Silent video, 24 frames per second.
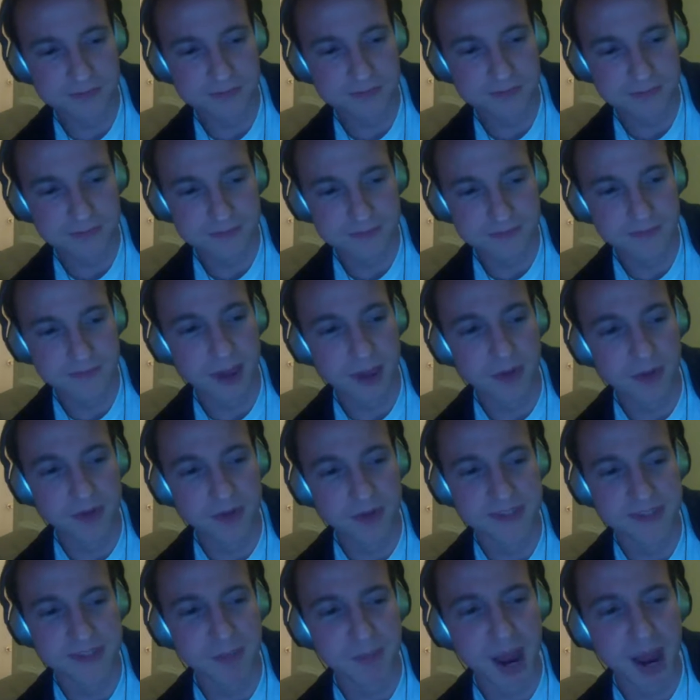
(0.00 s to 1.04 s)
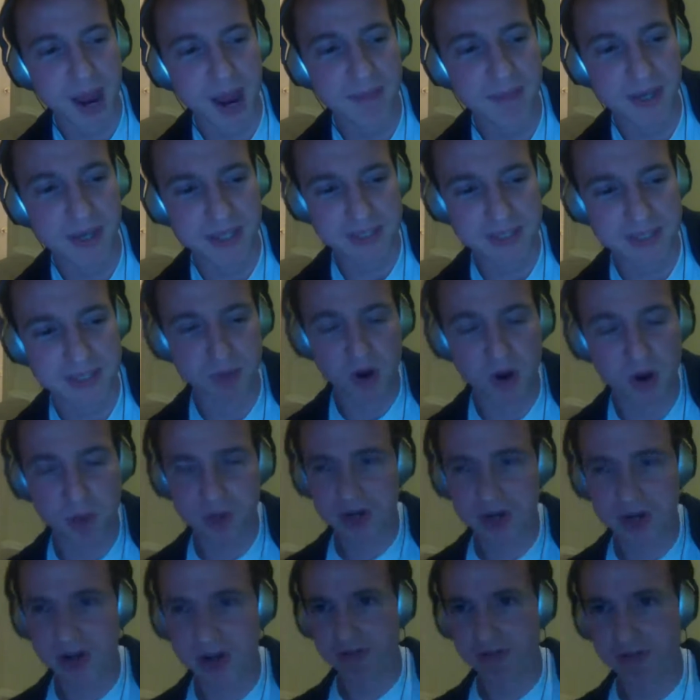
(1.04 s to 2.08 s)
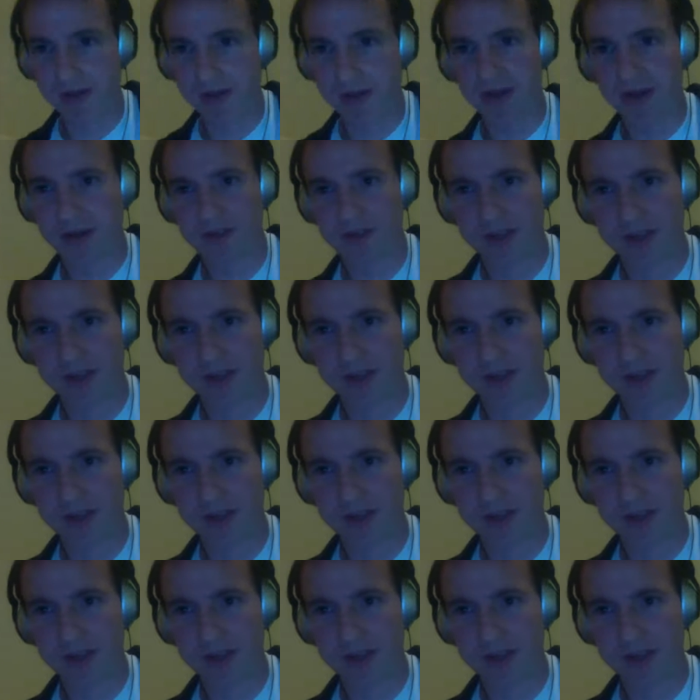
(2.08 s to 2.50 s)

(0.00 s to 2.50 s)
that was my best moment of it,